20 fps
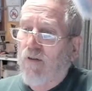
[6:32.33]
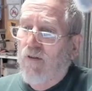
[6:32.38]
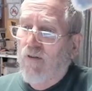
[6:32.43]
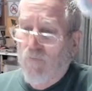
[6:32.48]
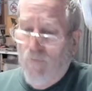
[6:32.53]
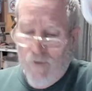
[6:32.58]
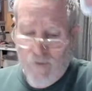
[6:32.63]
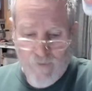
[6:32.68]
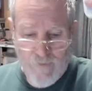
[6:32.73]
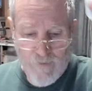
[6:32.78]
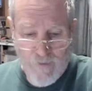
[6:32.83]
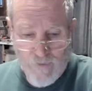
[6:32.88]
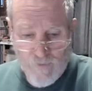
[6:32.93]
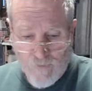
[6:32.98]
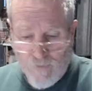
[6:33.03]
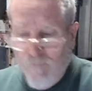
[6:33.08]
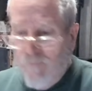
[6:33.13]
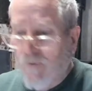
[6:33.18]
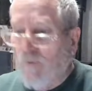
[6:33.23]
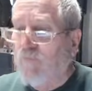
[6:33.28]
one of
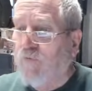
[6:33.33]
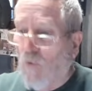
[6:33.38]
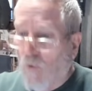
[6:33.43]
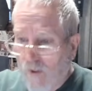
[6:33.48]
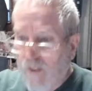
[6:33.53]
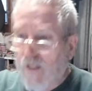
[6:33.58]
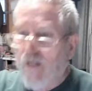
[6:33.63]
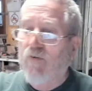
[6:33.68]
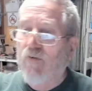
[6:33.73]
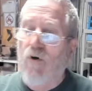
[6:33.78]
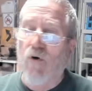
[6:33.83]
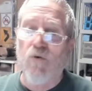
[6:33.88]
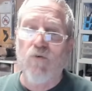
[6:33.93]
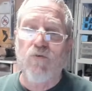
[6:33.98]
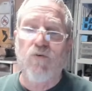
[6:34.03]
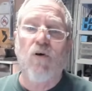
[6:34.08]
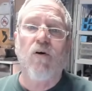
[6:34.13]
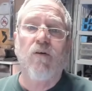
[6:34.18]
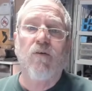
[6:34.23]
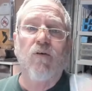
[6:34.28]
these, before it even
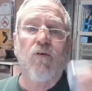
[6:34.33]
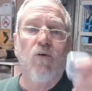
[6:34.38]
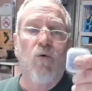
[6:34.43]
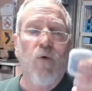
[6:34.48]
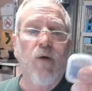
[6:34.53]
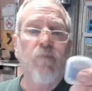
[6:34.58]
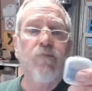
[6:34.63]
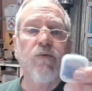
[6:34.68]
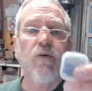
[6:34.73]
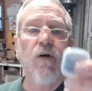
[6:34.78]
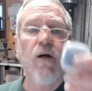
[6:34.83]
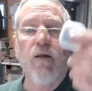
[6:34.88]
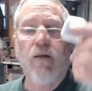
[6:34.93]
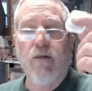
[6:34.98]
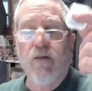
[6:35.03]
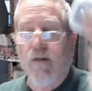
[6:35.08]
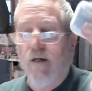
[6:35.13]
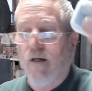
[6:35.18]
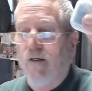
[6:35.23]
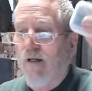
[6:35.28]
goes on to the website,
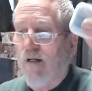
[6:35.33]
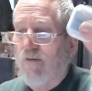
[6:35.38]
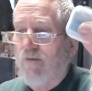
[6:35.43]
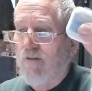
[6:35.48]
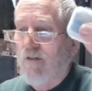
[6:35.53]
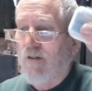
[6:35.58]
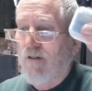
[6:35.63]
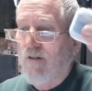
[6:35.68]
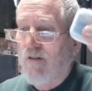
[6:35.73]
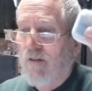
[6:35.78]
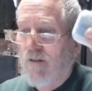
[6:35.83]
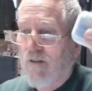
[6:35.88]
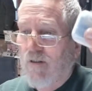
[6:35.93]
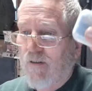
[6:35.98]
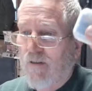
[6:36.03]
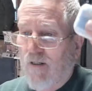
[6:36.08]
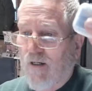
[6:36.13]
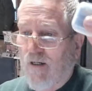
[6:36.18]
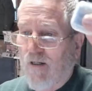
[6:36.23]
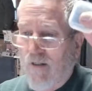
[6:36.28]
I got the
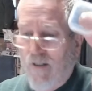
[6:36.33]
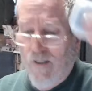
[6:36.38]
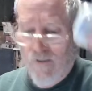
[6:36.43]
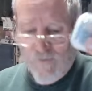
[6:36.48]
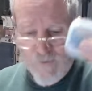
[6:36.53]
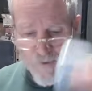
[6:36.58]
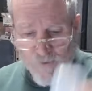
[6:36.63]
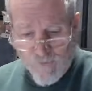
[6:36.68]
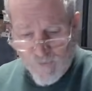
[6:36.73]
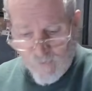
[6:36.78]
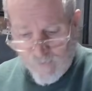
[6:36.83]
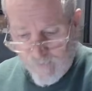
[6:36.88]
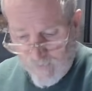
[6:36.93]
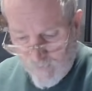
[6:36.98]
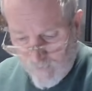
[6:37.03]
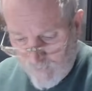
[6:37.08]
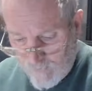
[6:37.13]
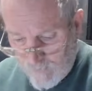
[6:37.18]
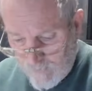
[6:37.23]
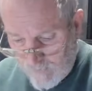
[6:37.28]
uh,
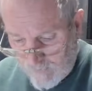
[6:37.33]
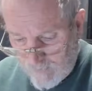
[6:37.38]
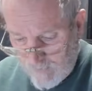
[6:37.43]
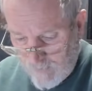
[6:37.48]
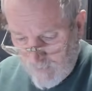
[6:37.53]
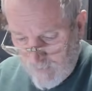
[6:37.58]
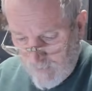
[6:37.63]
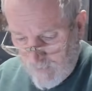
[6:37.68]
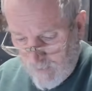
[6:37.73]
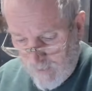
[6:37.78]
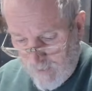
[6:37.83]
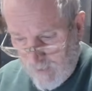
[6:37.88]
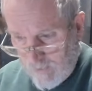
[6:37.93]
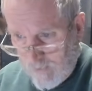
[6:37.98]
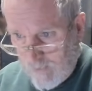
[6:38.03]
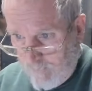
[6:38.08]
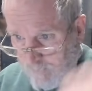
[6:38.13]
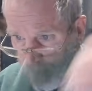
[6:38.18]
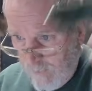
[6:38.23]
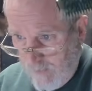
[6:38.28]
SD1306s, I got
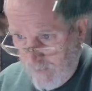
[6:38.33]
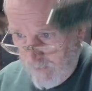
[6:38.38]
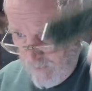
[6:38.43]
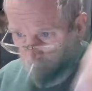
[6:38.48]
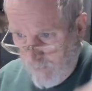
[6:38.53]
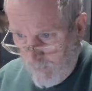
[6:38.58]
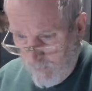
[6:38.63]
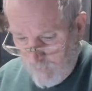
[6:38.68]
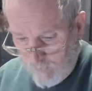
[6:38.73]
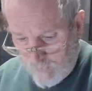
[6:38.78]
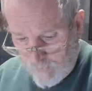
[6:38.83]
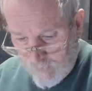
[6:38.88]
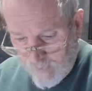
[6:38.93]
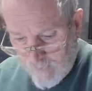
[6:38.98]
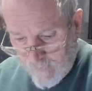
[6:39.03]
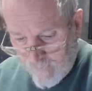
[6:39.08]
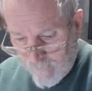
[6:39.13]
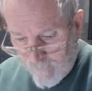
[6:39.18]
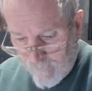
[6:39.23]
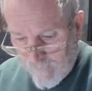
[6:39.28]
the Picos,
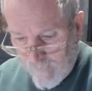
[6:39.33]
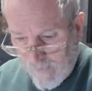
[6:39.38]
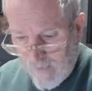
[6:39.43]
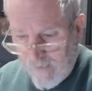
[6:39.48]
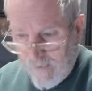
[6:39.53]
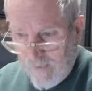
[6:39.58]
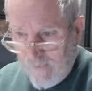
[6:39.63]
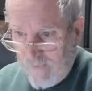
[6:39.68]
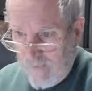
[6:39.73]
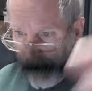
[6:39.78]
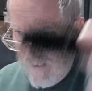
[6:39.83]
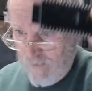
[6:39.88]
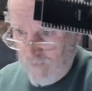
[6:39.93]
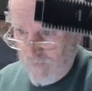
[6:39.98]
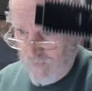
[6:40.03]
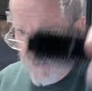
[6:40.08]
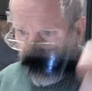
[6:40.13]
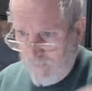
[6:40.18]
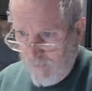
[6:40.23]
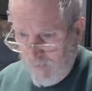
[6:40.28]
I got the
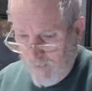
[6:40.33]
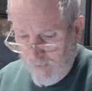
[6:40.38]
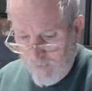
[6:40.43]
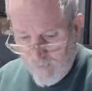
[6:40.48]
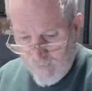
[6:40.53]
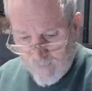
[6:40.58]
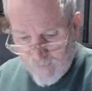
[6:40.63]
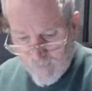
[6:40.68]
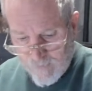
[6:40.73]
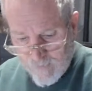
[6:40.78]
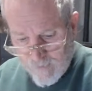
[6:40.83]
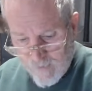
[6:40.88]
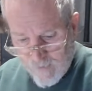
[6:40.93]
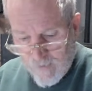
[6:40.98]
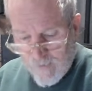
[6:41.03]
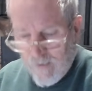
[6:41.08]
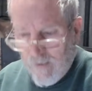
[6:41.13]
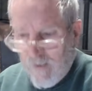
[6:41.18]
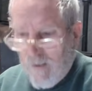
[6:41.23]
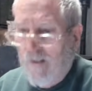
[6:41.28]
S3s,
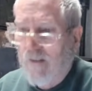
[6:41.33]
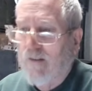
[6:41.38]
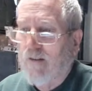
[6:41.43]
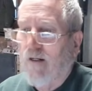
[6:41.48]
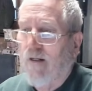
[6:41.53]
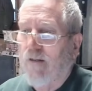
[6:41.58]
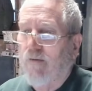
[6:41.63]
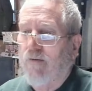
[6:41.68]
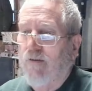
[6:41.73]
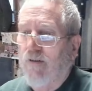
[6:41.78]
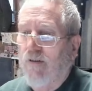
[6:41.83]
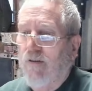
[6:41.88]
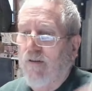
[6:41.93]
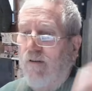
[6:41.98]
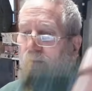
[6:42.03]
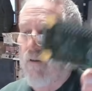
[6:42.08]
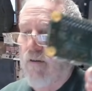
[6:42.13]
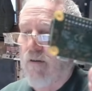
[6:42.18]
I got the